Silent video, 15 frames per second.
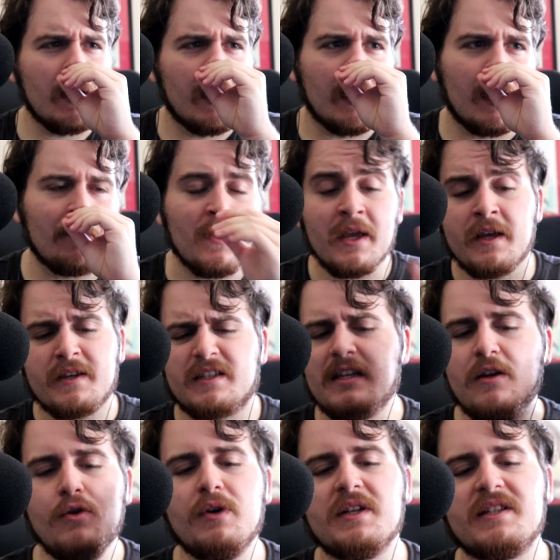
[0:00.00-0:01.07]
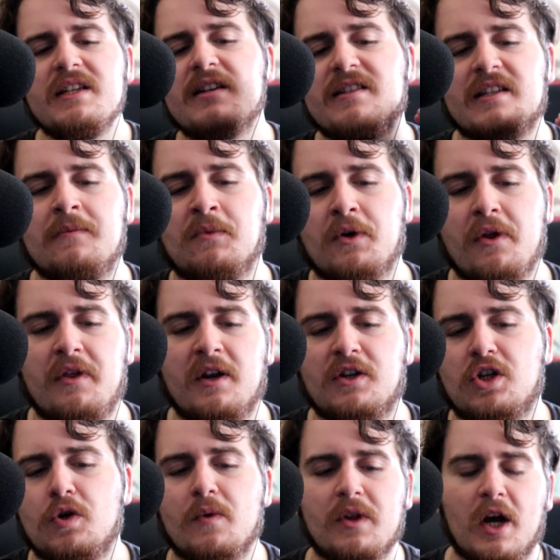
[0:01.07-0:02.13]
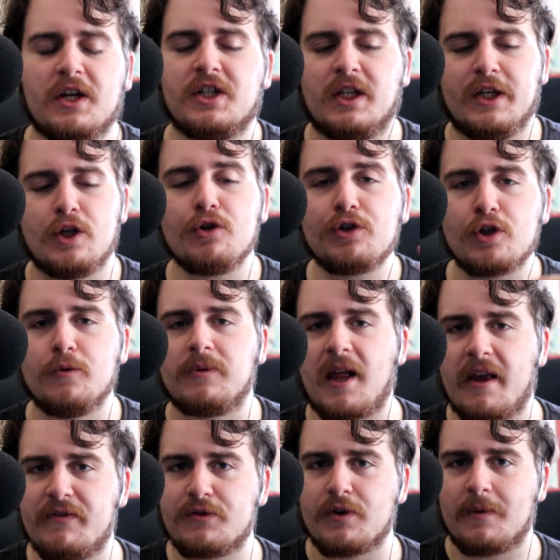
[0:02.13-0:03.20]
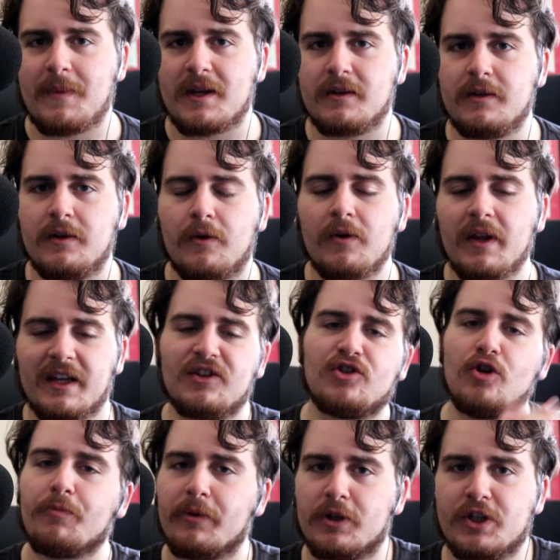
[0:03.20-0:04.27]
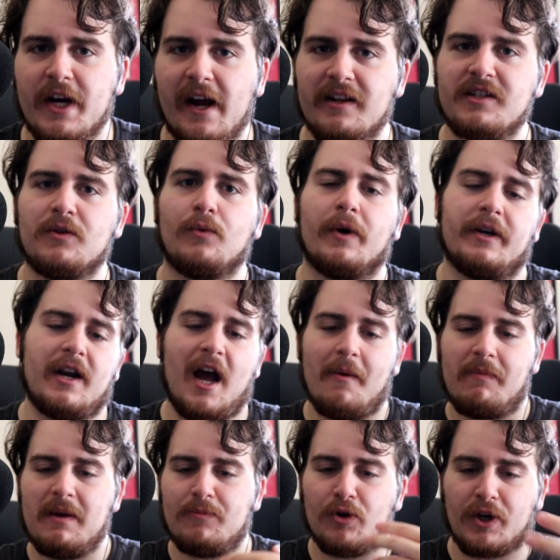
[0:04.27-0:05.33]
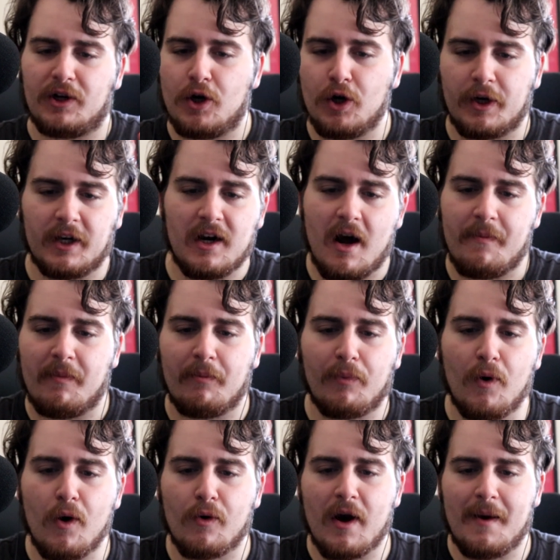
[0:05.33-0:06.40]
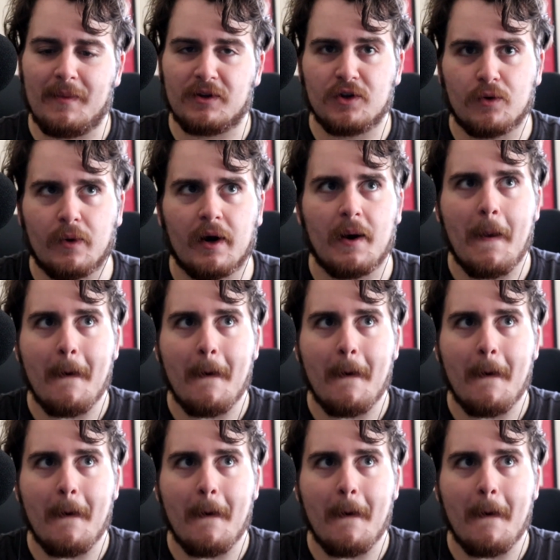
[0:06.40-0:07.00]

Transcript: So you can see a similar thing too with actually YouTube live streaming too, like super chats and whatnot, and people can hook it up and program it to where